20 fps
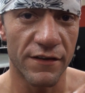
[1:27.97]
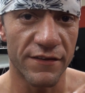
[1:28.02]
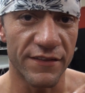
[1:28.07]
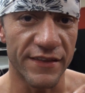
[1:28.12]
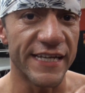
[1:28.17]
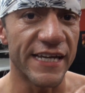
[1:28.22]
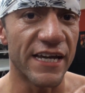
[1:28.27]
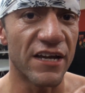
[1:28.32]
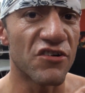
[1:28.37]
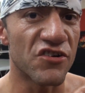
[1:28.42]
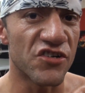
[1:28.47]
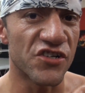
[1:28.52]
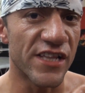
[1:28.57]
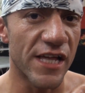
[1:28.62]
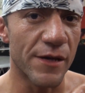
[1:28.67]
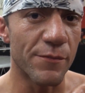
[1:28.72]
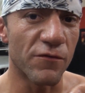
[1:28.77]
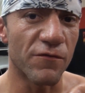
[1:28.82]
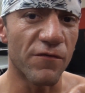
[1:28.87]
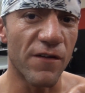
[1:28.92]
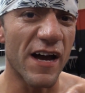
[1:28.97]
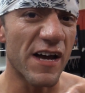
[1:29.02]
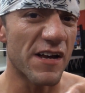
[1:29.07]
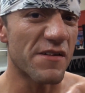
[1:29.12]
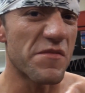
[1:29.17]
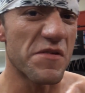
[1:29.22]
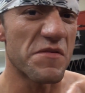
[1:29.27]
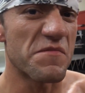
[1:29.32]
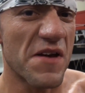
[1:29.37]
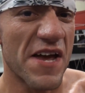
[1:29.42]
The energy they
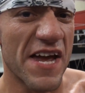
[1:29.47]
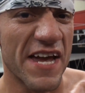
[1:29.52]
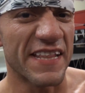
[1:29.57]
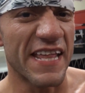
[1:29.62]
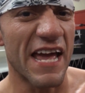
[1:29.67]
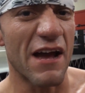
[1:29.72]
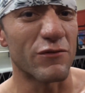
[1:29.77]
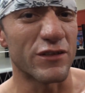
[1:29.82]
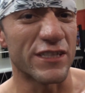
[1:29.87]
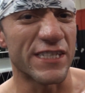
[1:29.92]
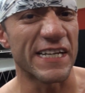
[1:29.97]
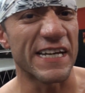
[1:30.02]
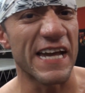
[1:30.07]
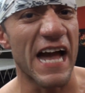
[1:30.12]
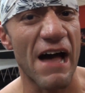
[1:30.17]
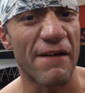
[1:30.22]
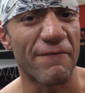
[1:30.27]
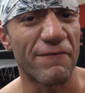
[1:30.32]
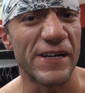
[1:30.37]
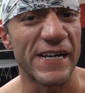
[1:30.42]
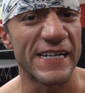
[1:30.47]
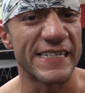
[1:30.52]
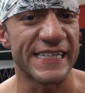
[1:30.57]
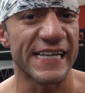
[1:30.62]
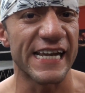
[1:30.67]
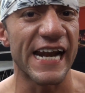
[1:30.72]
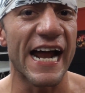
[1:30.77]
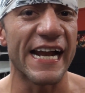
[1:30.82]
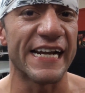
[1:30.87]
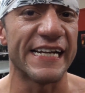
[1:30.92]
provided me, man, that was the confidence
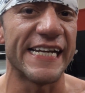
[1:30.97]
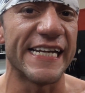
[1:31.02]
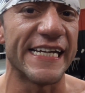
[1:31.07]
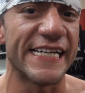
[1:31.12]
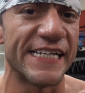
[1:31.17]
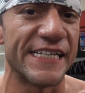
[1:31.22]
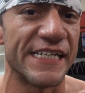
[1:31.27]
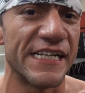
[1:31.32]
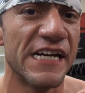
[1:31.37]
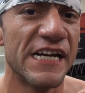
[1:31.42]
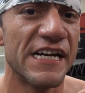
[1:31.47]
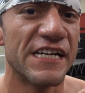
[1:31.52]
that I needed